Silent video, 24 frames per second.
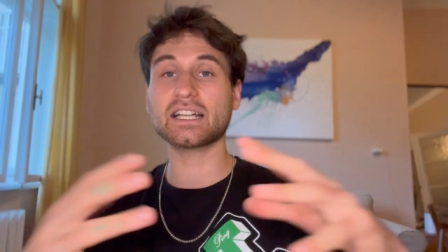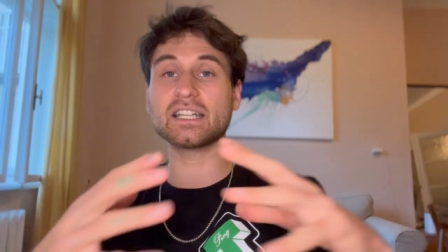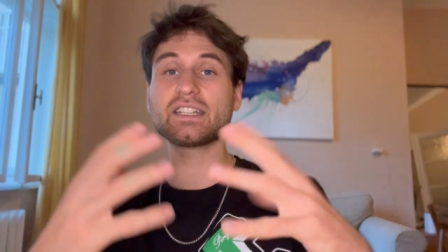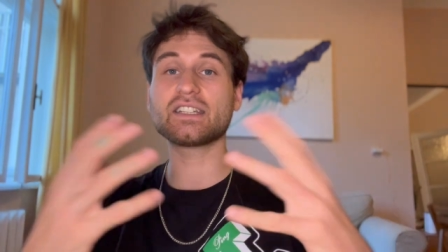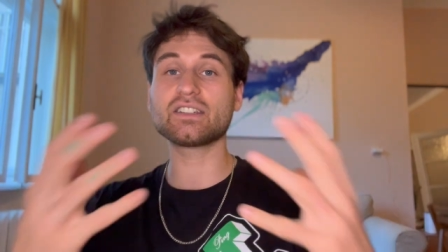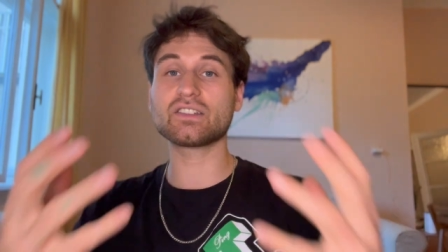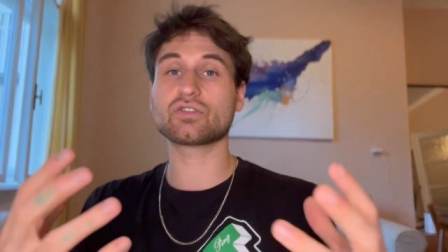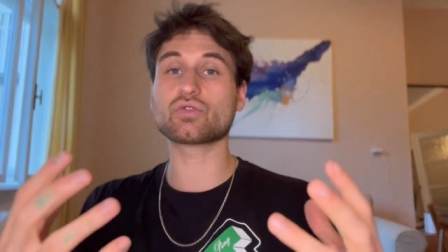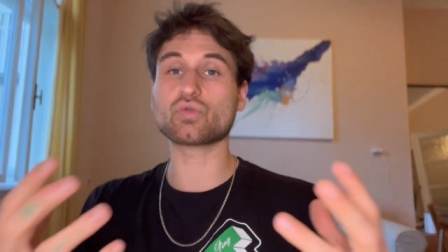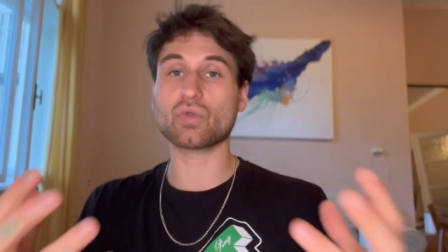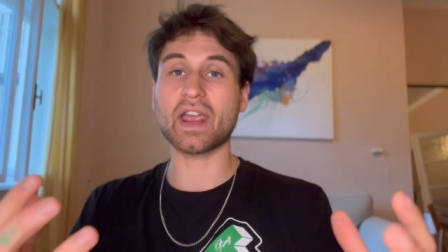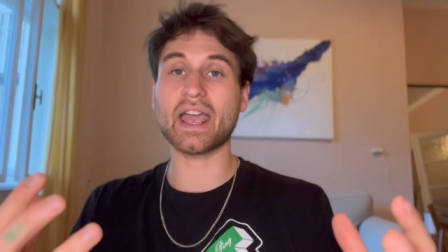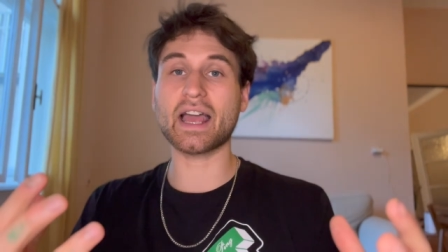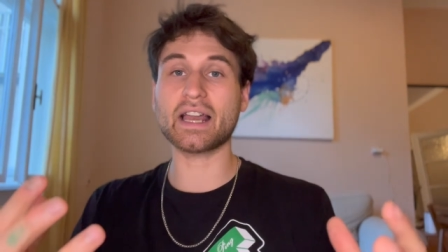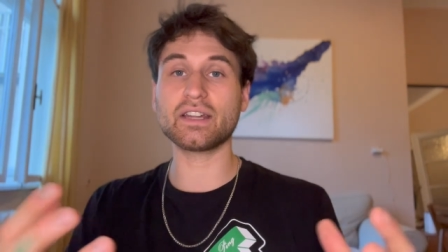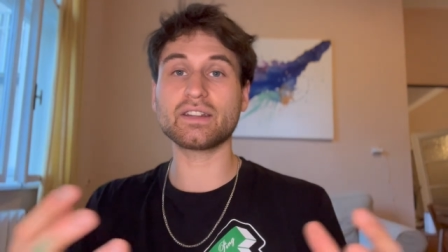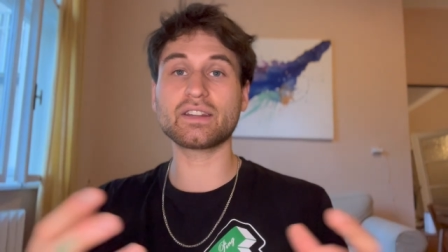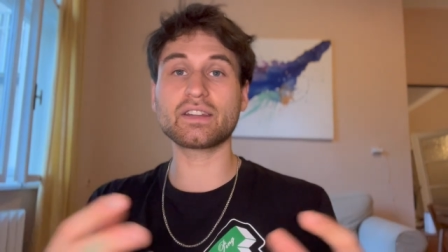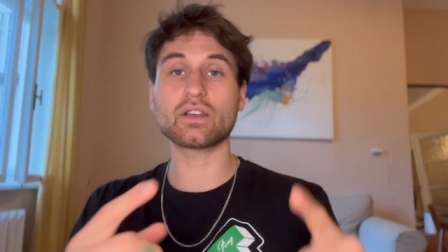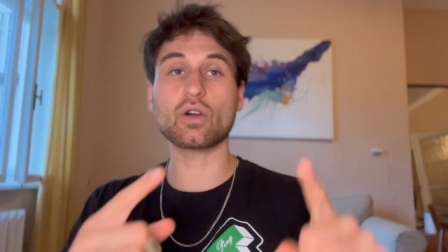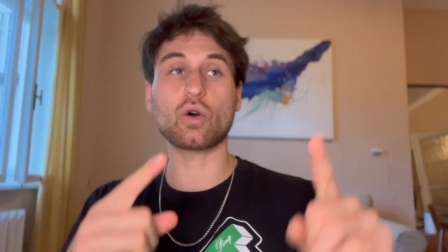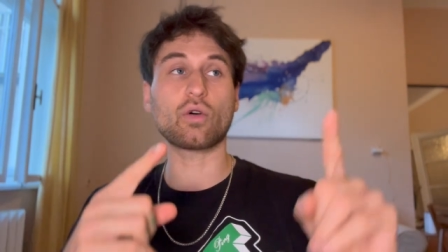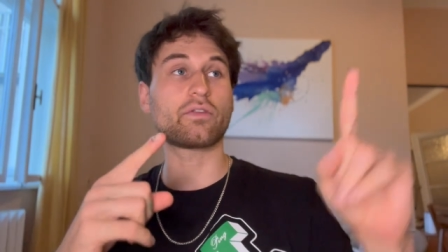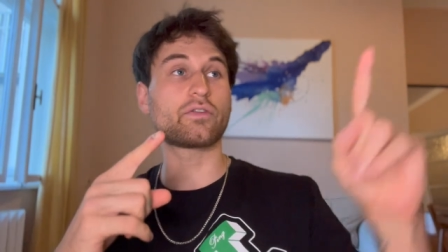this
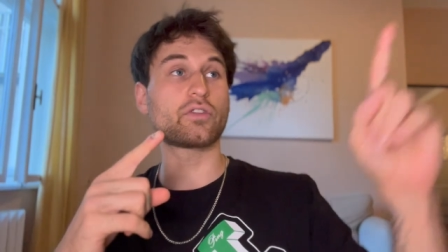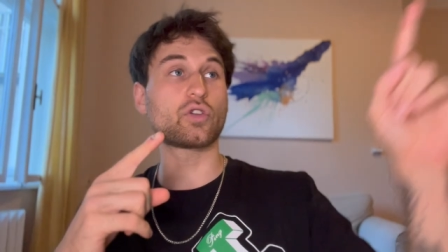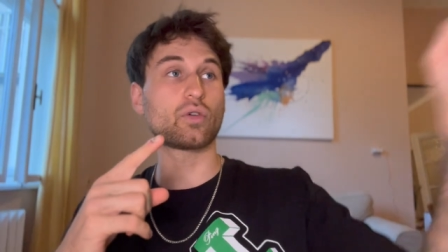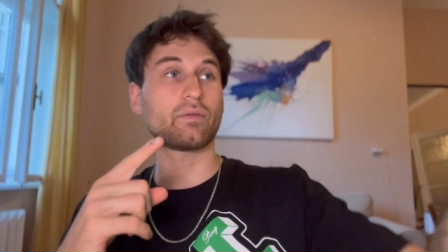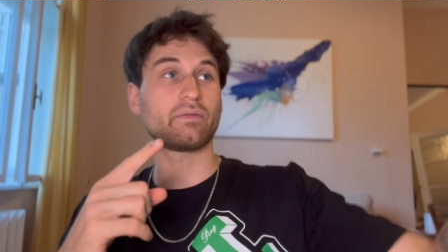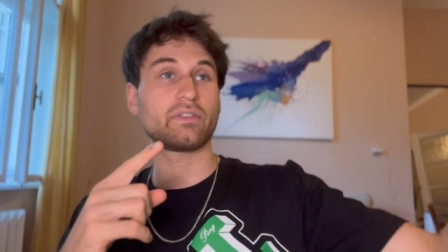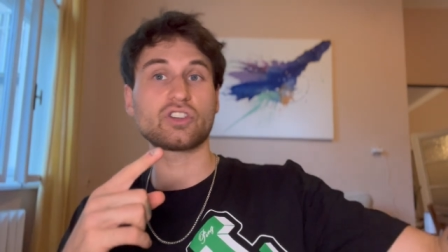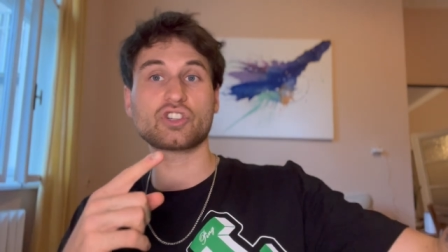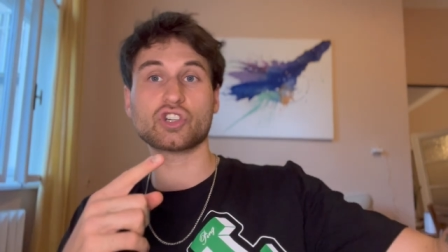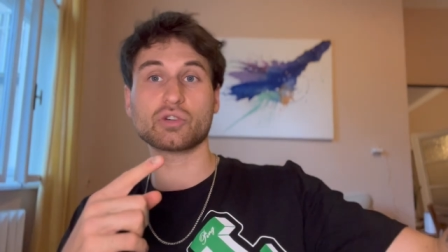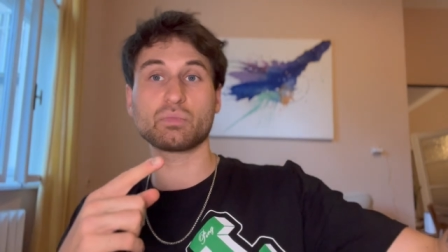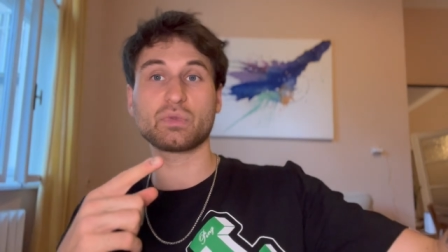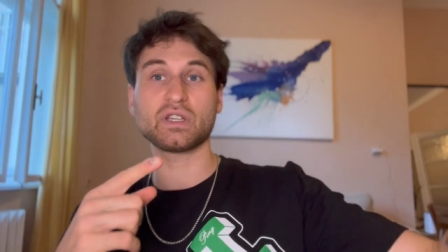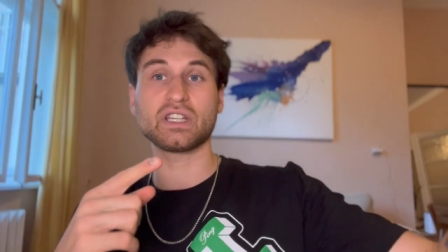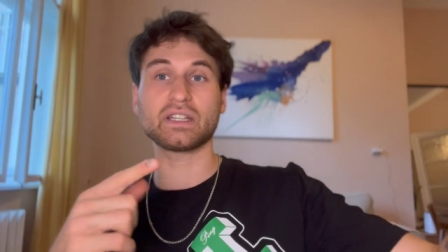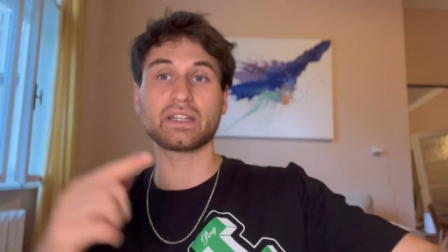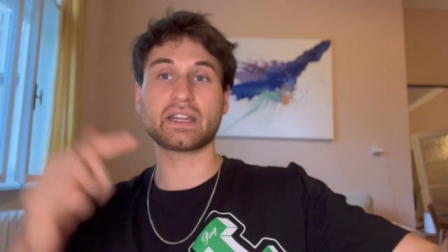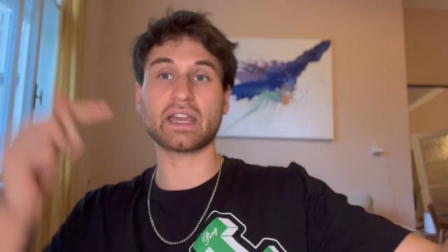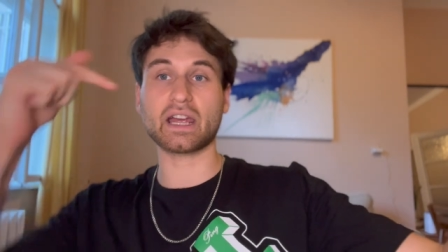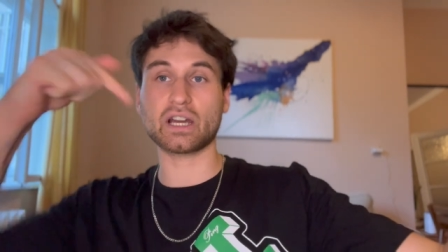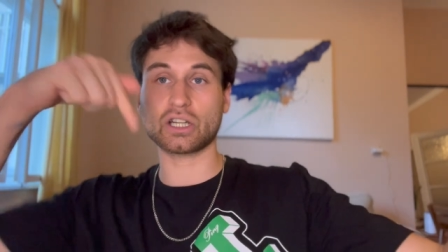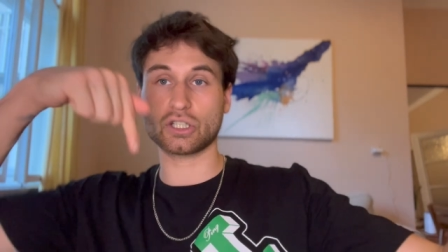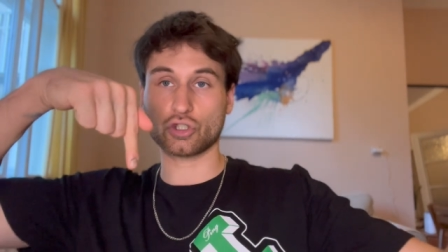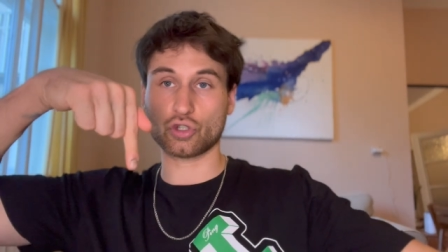reality of your vision being
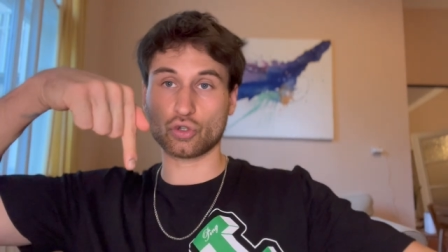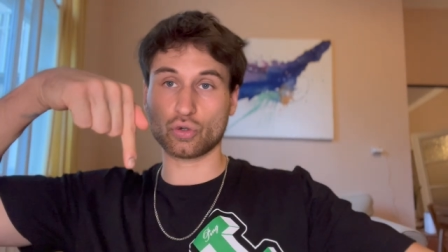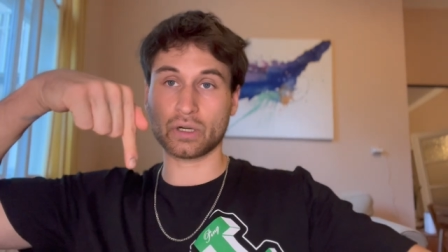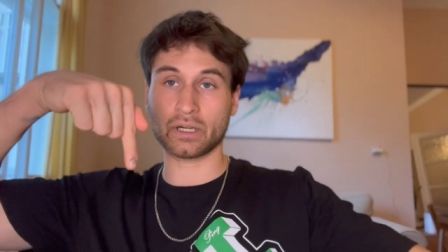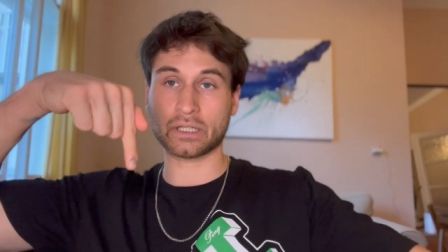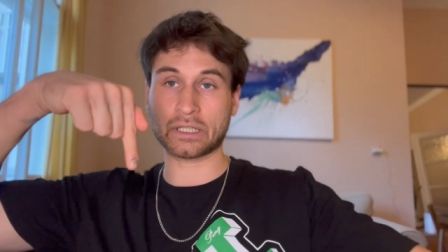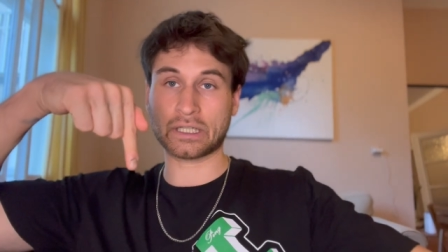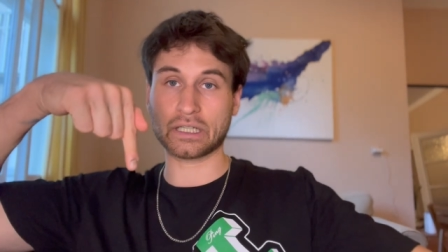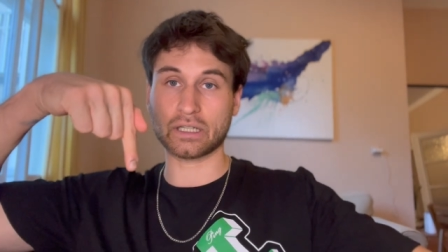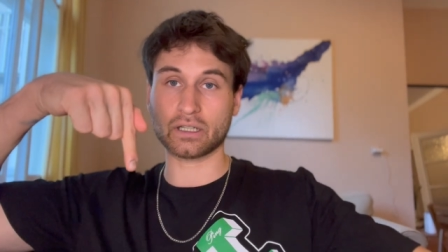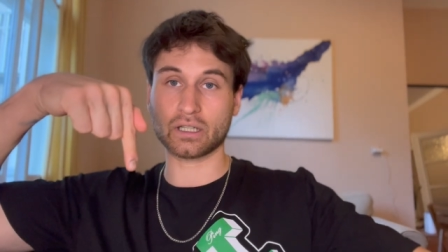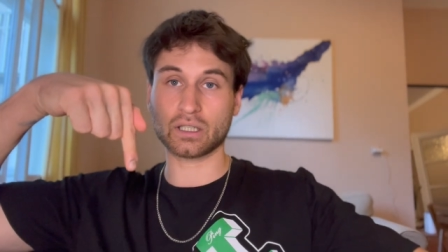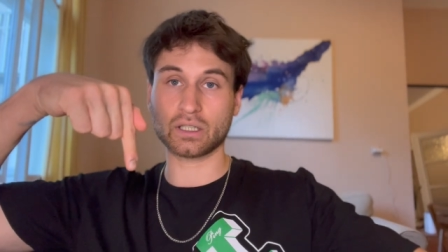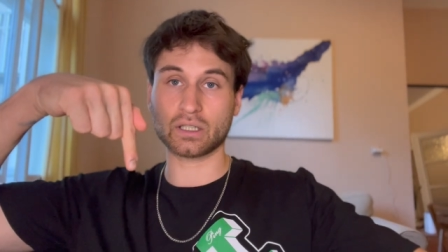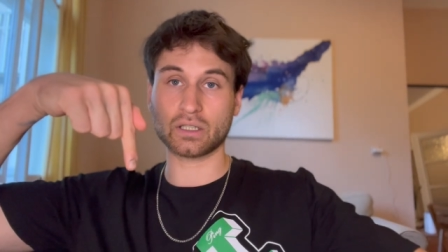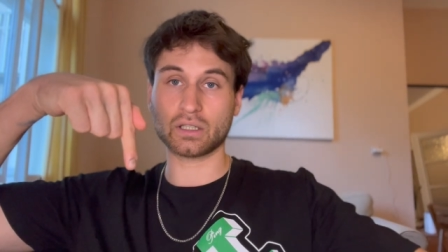there and you are here.